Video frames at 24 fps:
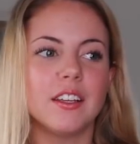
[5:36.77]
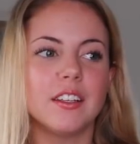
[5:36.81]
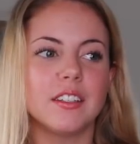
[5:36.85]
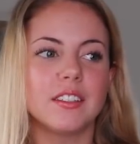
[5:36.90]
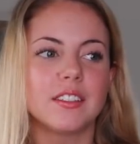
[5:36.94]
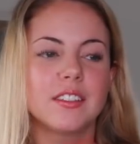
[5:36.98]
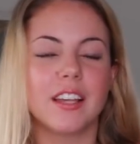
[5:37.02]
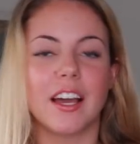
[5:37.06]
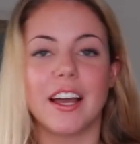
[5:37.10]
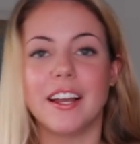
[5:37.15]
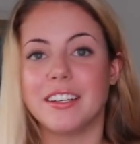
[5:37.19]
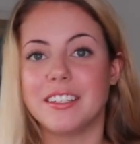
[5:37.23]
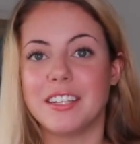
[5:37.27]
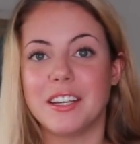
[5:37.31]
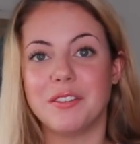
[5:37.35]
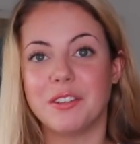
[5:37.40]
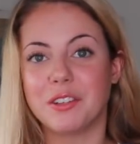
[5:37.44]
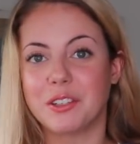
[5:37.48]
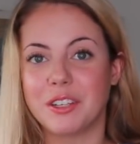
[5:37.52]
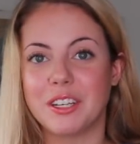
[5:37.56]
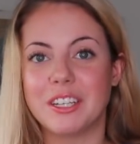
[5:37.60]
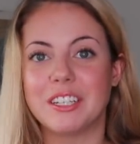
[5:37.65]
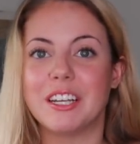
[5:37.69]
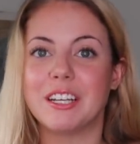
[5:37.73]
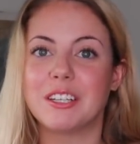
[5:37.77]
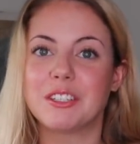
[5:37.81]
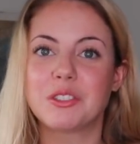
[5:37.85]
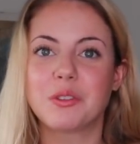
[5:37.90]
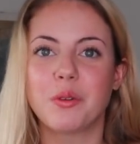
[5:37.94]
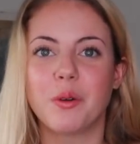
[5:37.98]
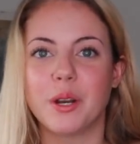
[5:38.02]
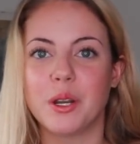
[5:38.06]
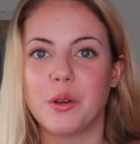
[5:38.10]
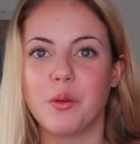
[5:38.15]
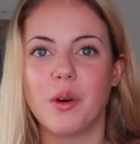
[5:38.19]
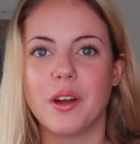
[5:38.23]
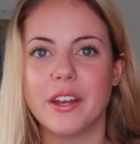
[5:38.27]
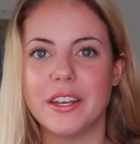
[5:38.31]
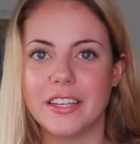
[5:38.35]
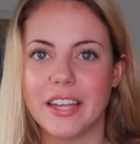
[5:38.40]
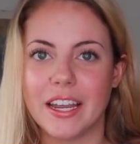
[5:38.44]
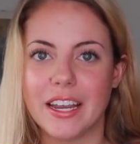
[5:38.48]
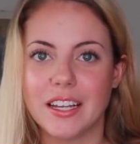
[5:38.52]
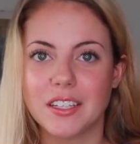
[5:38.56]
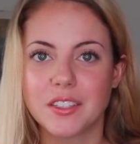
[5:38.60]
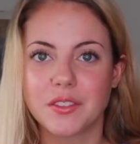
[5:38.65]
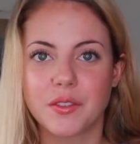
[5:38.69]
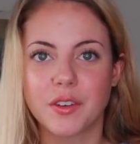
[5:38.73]
Scientifically, it takes 21
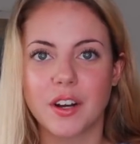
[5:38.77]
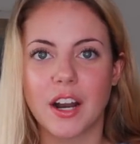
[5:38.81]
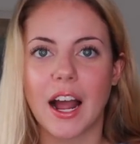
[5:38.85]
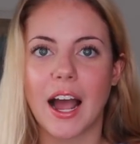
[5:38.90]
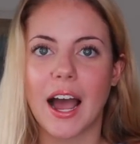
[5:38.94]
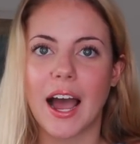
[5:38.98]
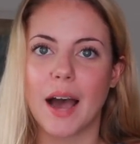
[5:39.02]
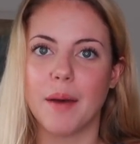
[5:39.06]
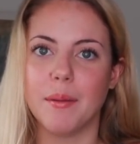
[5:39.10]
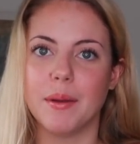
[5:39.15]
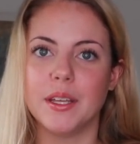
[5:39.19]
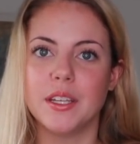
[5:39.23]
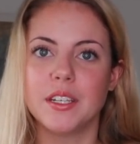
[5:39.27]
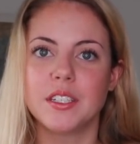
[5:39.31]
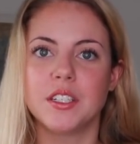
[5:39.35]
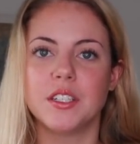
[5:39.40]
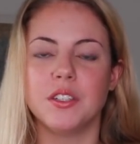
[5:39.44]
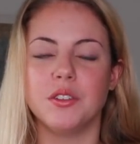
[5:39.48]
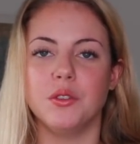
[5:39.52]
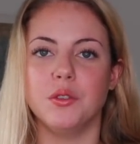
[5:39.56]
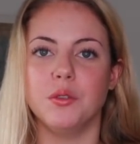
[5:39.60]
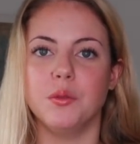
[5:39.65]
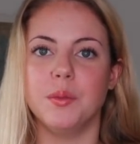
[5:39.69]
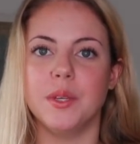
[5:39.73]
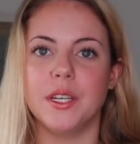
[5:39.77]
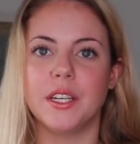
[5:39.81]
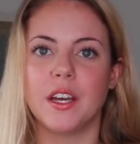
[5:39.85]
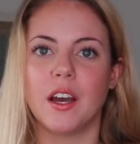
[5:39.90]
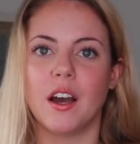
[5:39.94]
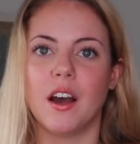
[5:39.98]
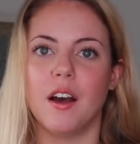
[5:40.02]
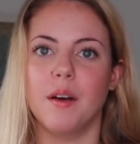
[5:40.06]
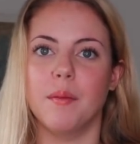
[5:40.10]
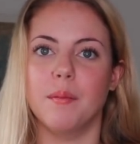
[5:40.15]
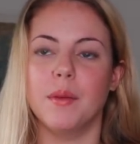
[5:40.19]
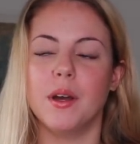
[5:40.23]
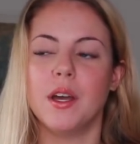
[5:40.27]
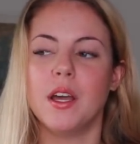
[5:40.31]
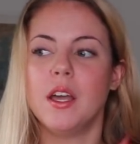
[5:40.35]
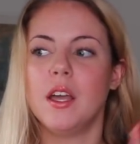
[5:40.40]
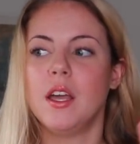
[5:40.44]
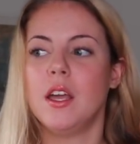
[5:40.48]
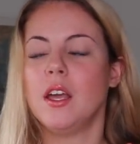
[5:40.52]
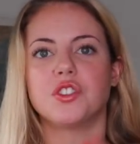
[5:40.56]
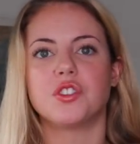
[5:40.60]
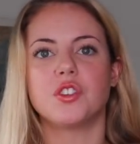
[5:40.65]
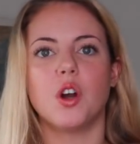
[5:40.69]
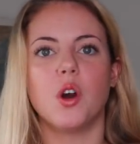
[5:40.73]
days for a habit to become
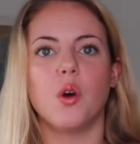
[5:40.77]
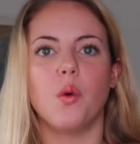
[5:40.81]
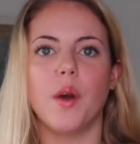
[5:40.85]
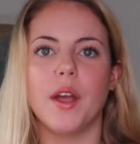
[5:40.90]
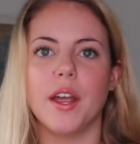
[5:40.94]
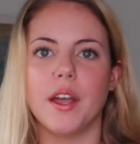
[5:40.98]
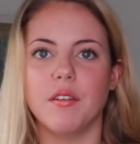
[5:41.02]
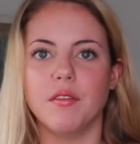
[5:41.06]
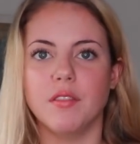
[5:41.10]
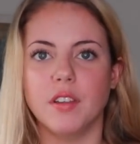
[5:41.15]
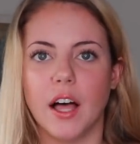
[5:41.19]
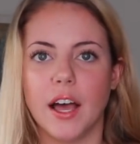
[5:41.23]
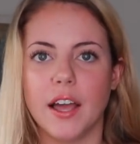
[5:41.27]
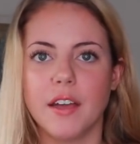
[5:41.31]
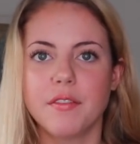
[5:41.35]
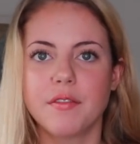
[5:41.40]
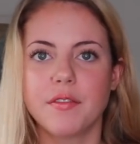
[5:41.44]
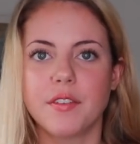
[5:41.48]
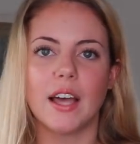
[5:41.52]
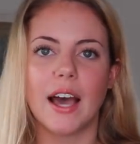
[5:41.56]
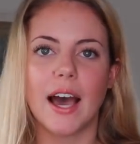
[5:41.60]
a way of life.